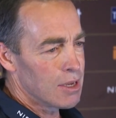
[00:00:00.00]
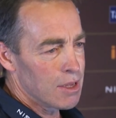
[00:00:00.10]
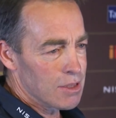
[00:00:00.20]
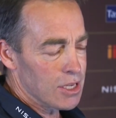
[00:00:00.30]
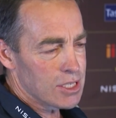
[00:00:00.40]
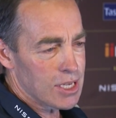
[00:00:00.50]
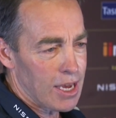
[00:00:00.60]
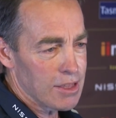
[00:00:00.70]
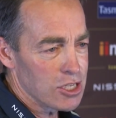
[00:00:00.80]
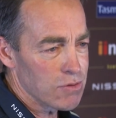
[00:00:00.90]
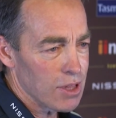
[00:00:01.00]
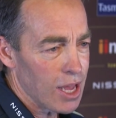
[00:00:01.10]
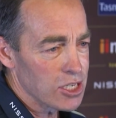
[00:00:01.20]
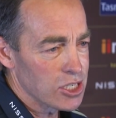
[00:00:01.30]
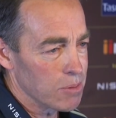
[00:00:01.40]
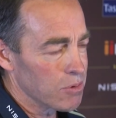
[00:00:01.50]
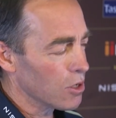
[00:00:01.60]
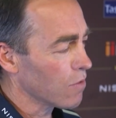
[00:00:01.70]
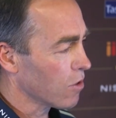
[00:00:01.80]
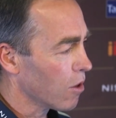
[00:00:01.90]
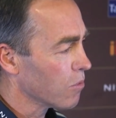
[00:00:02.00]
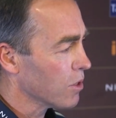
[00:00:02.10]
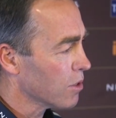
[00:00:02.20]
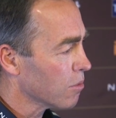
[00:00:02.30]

this relationship that I've got with